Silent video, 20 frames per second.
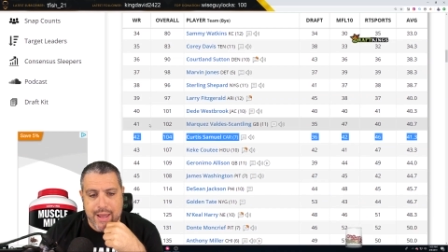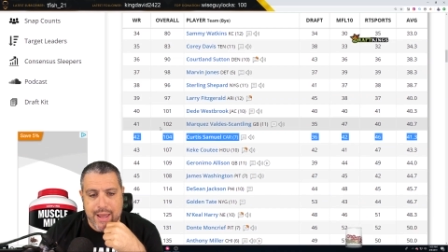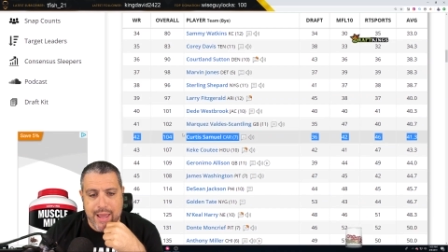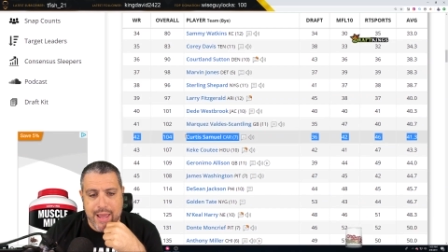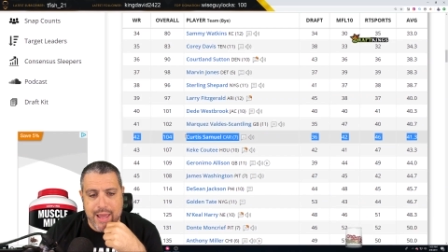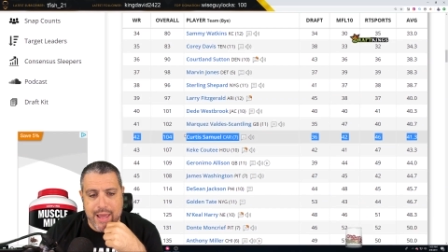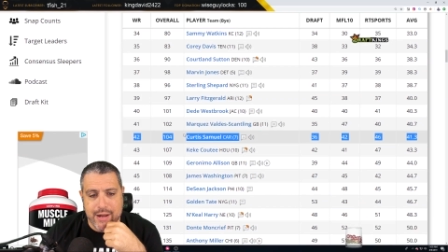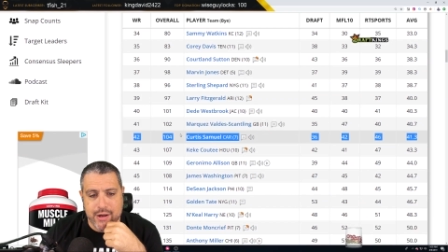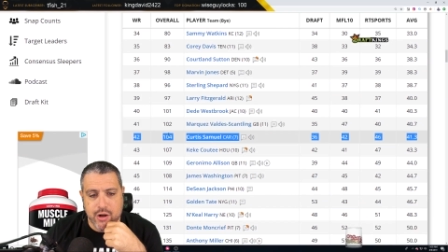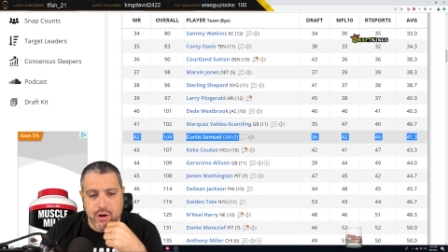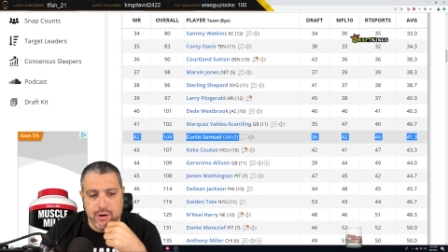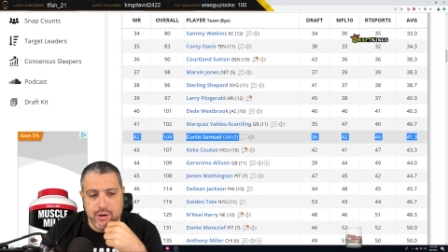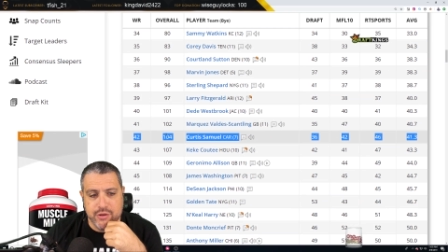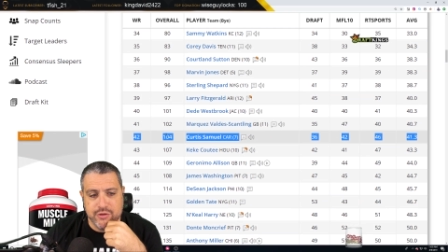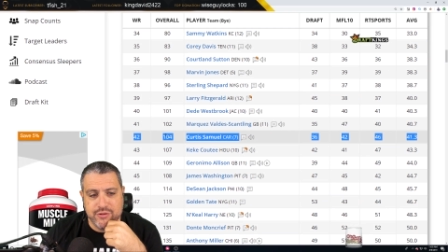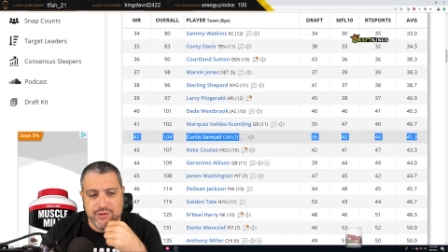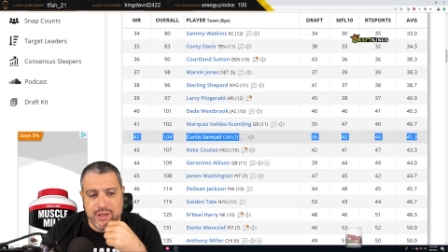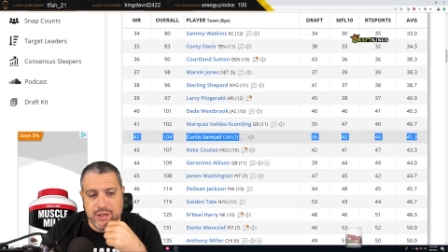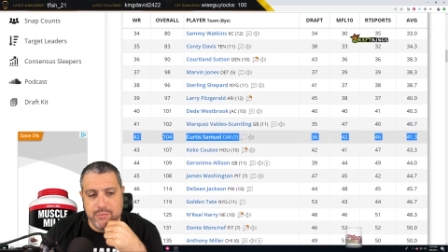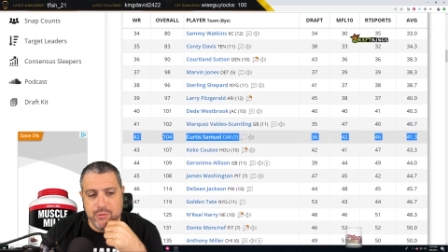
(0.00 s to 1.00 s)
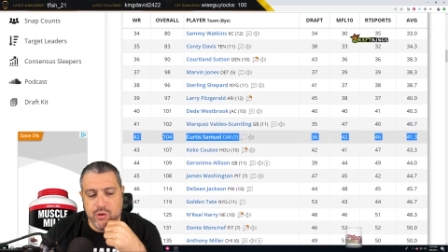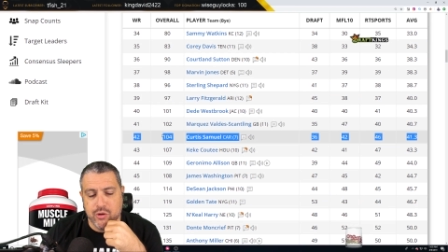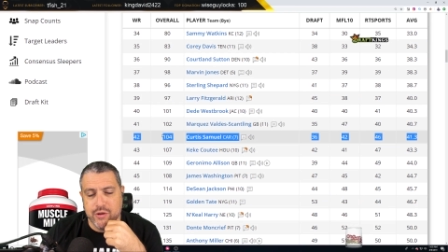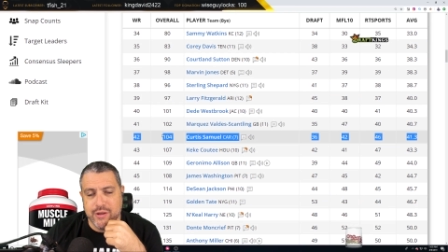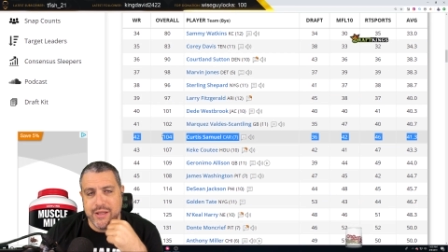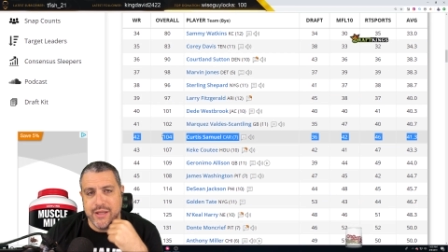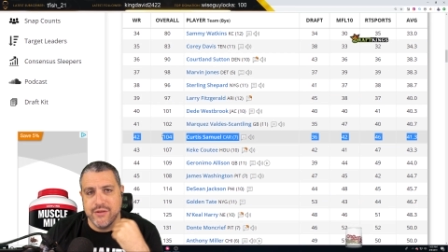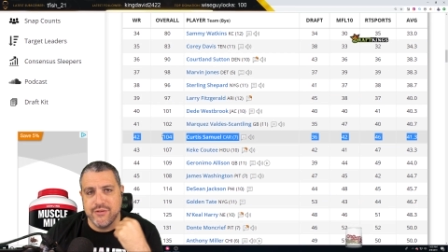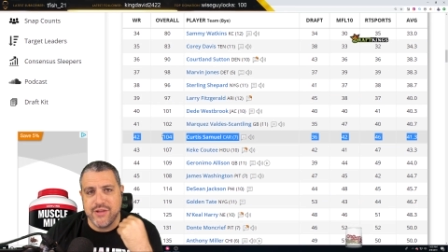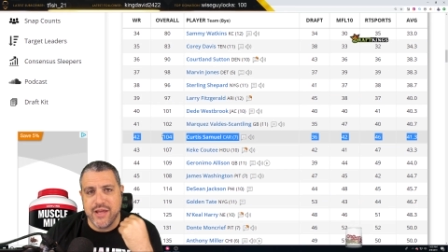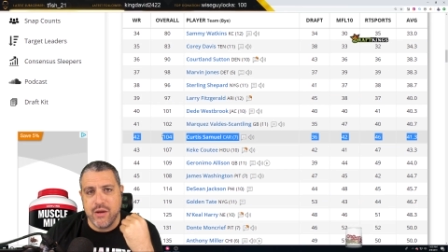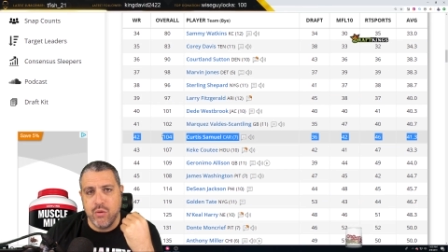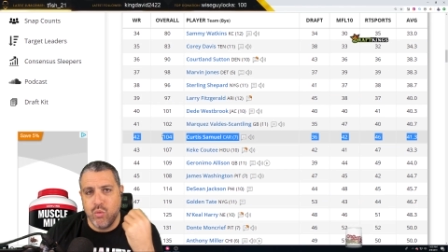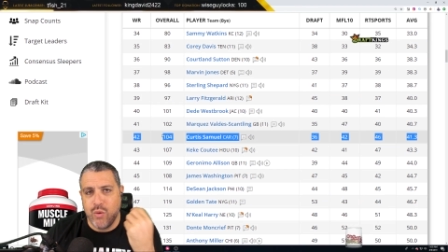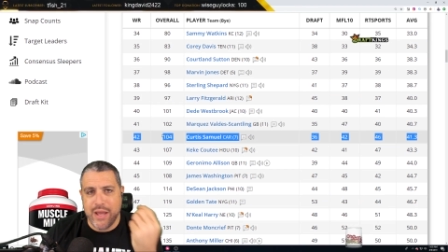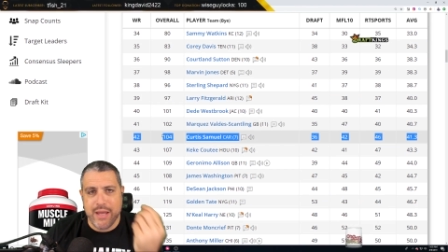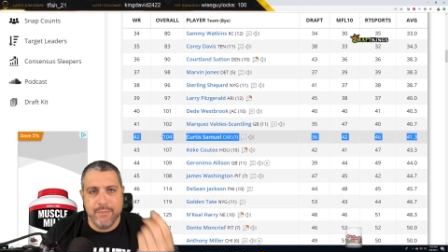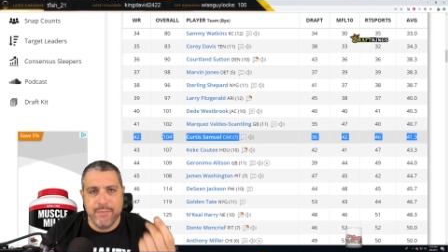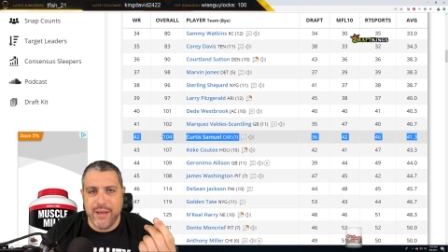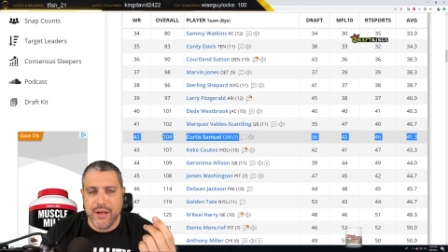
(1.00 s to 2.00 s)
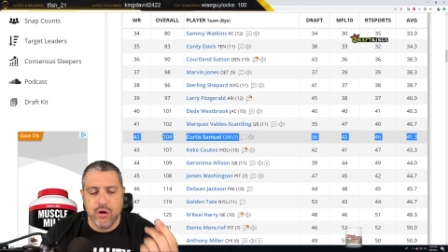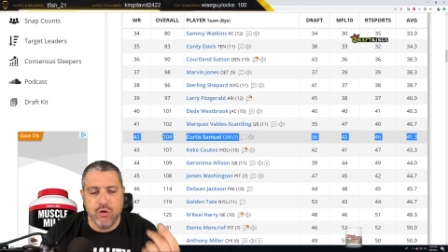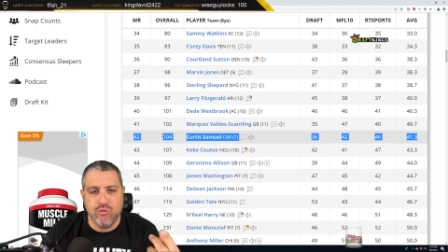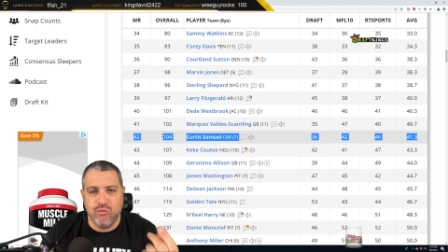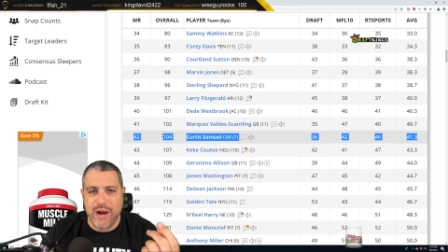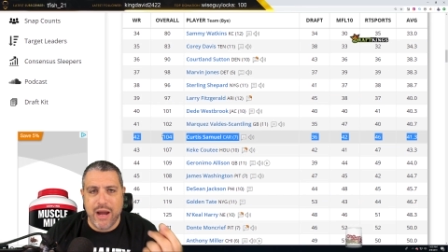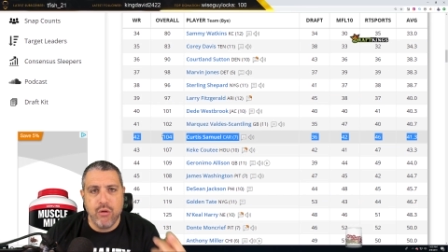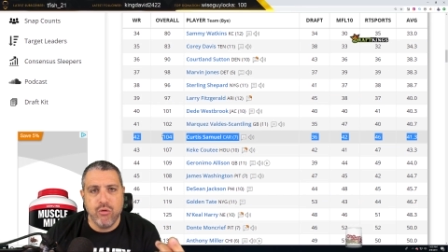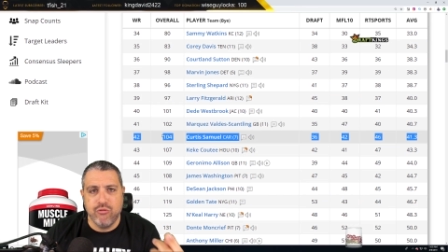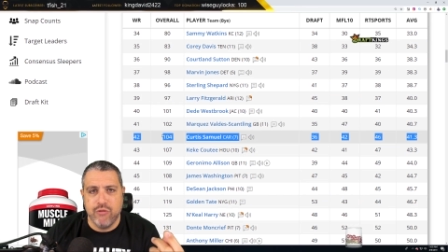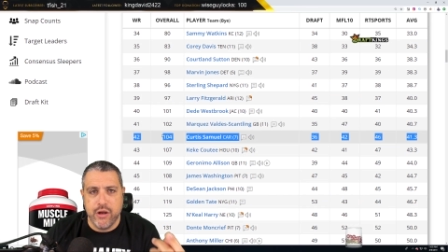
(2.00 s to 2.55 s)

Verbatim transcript: and Curtis Samuel is a way better route